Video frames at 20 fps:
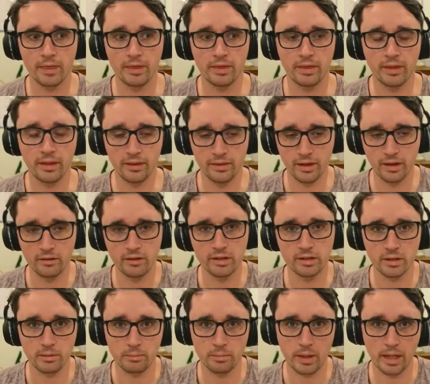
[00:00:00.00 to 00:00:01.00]
there is a
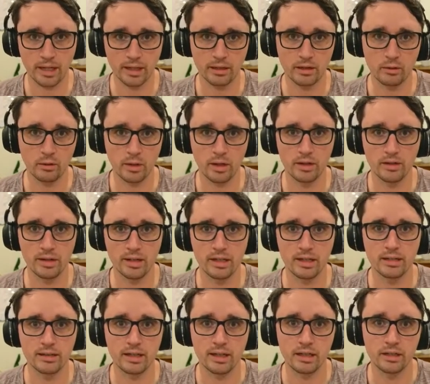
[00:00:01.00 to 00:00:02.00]
bank where it is
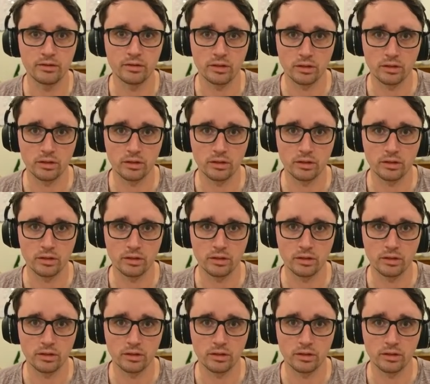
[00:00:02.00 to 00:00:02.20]
even.